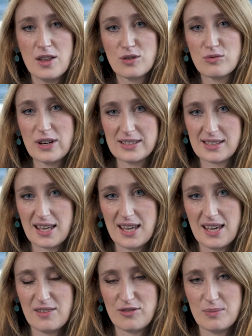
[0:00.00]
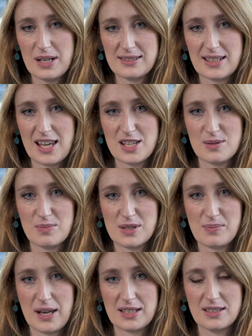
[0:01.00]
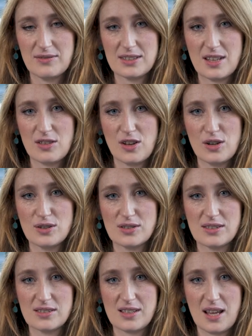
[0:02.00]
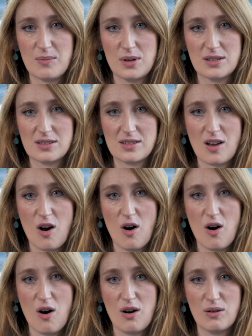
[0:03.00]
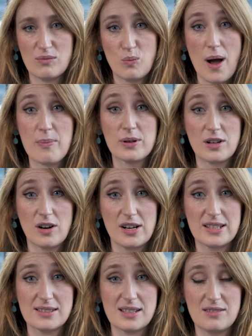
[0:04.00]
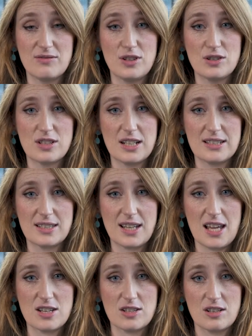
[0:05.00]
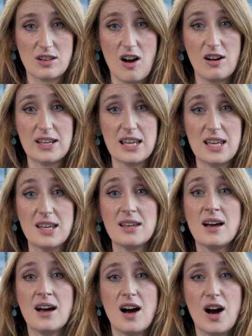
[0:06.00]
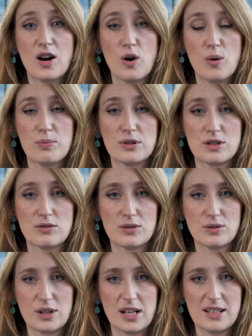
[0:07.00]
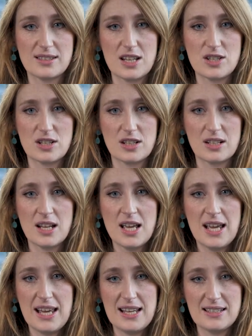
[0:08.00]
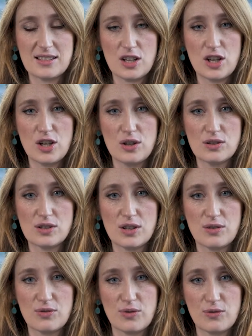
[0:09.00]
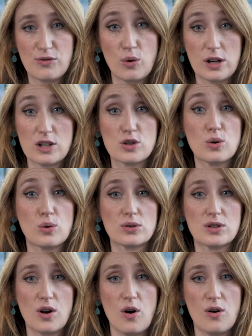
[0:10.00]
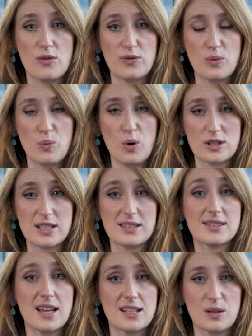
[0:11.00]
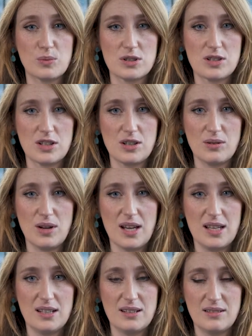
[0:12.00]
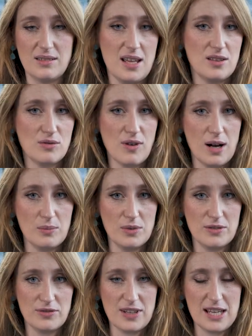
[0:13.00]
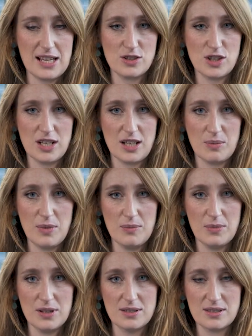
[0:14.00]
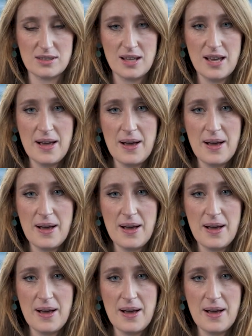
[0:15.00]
The risk here from a litigation perspective is that those statements are weaponised in future litigation, i.e. a corporate or an organisation is accused of falling short of what it said it would do in the realm of ESG commitments.